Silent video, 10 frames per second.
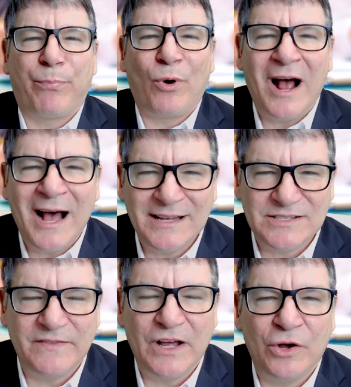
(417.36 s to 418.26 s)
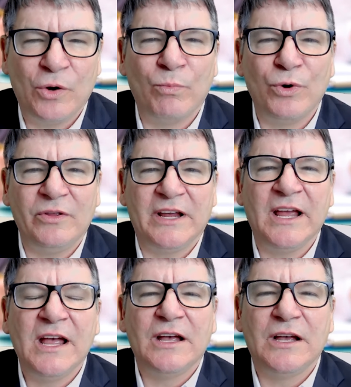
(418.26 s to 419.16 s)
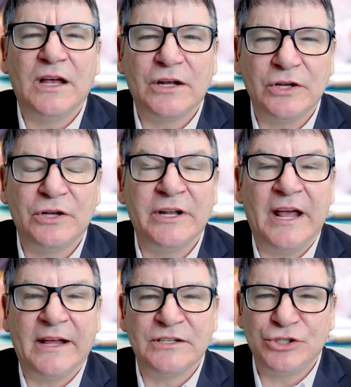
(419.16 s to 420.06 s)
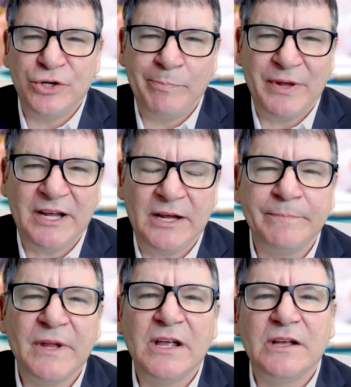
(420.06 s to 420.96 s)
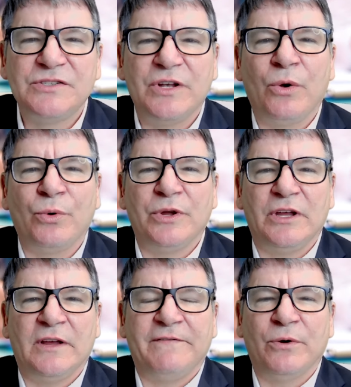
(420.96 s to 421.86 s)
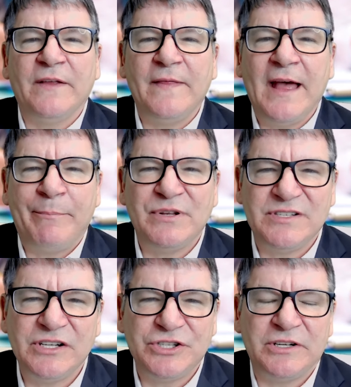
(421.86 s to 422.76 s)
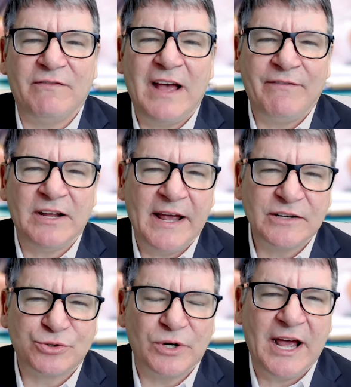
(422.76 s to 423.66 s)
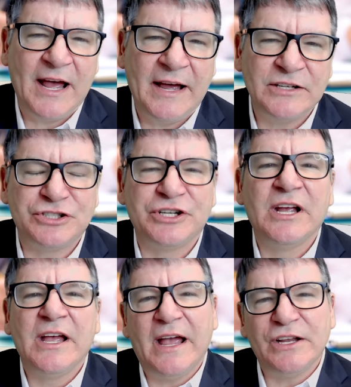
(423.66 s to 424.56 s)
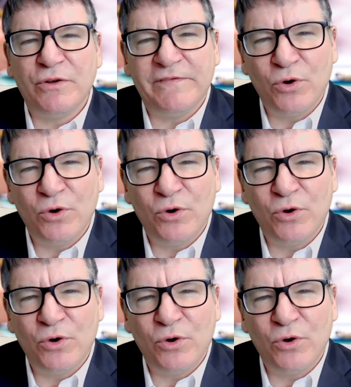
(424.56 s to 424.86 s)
price of the home really could and should be. So if you're in that position of having extra cash and you feel